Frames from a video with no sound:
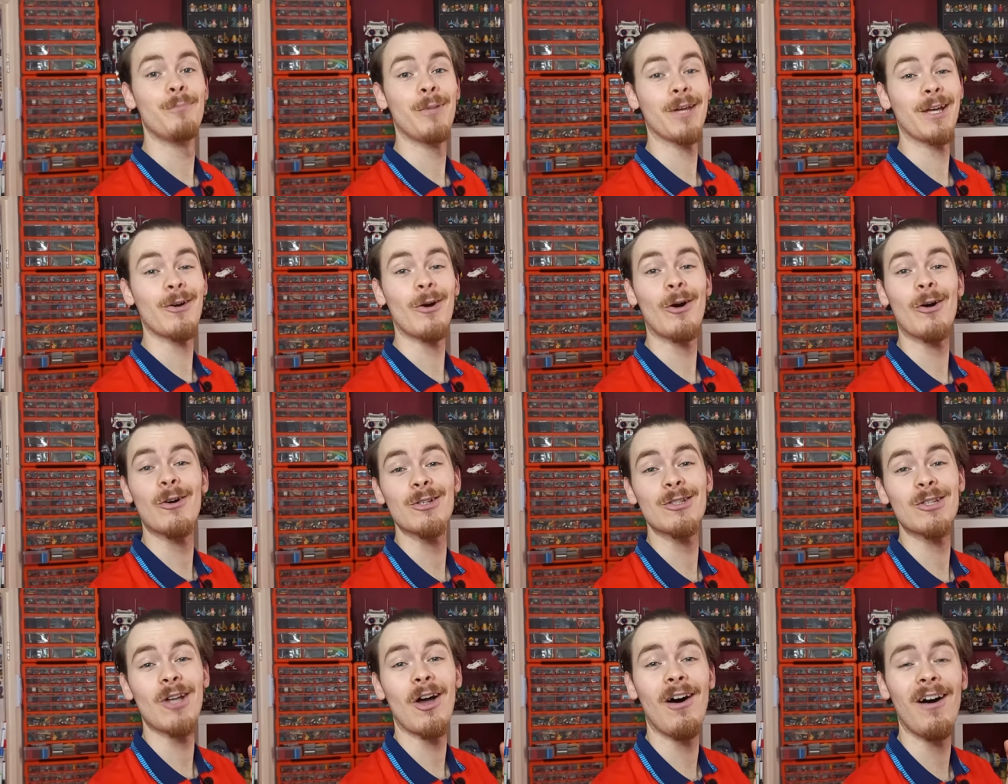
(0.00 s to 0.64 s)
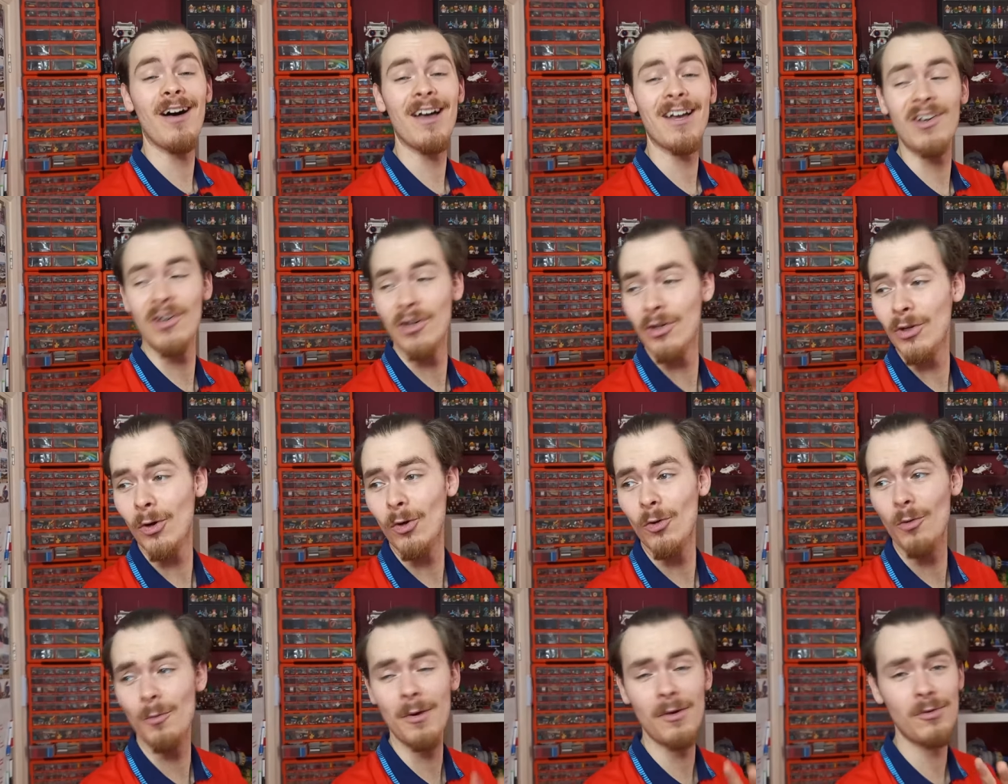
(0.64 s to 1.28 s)
because I can
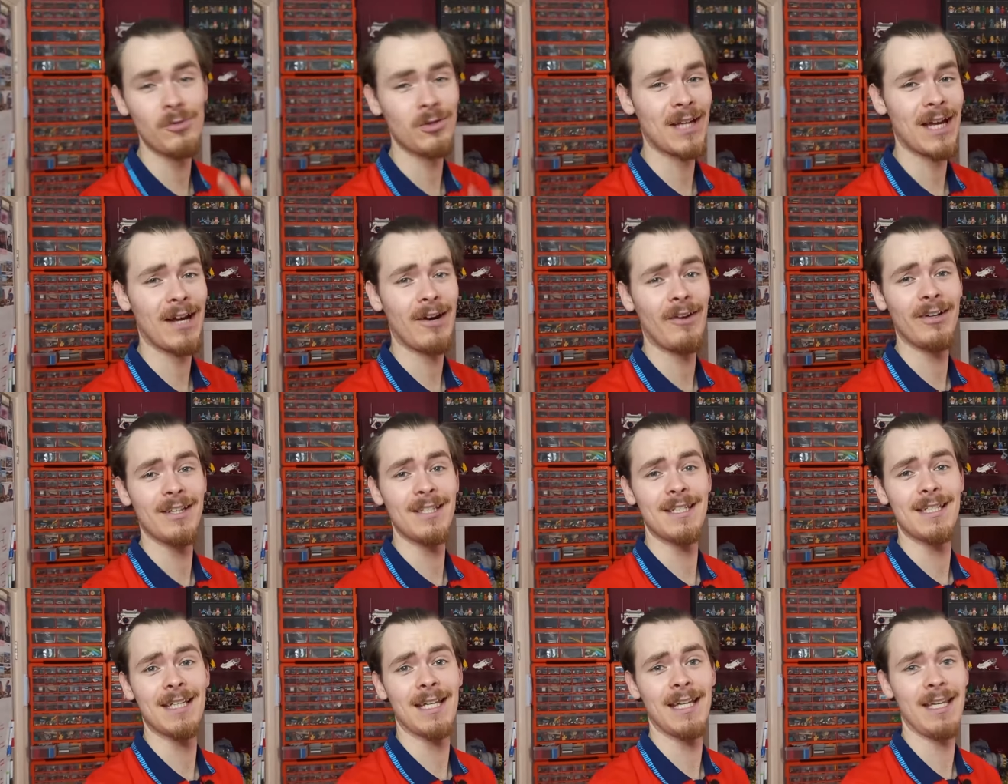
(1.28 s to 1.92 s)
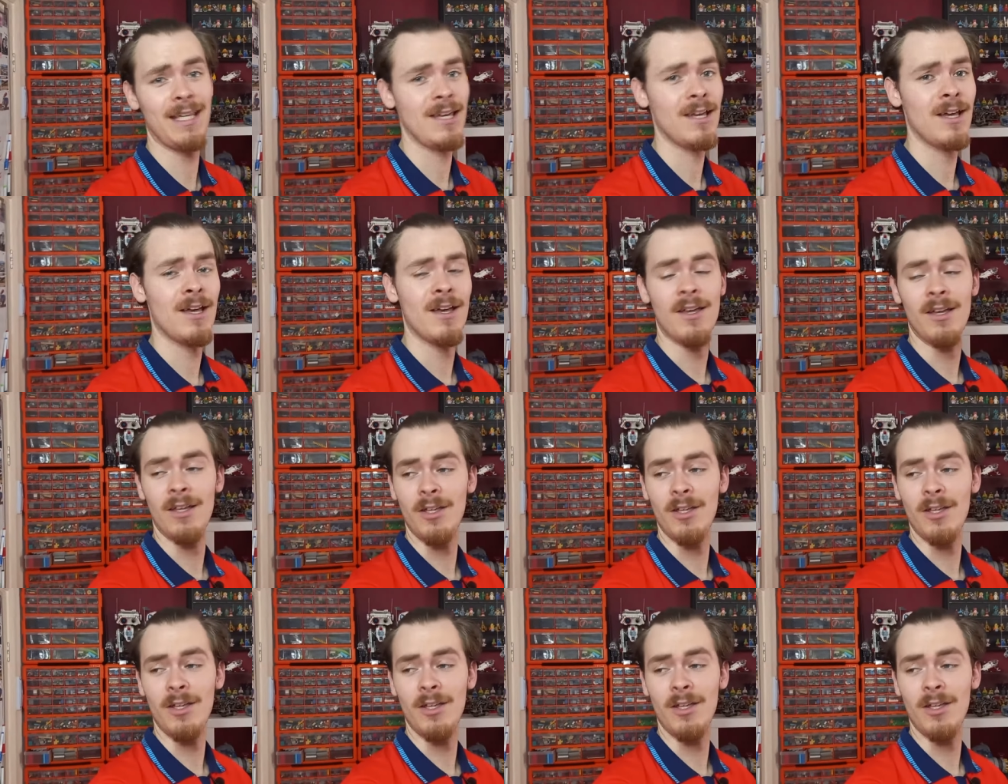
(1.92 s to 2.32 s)
almost guarantee